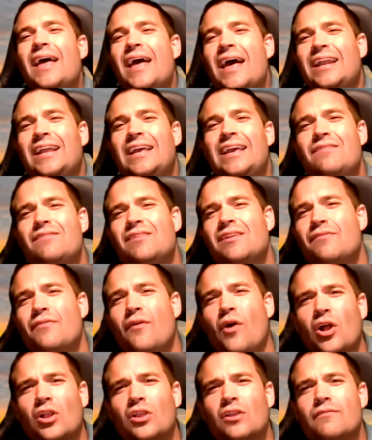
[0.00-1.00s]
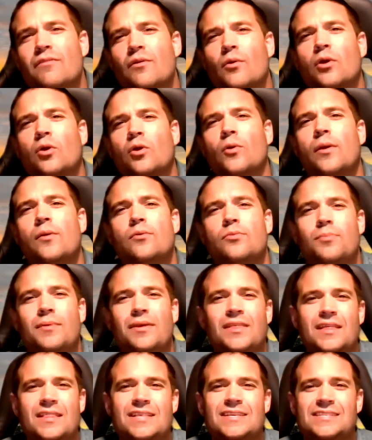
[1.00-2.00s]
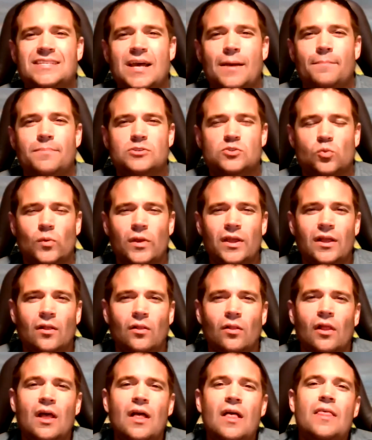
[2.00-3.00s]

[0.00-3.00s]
And even if all of you agree with me that this cup is real,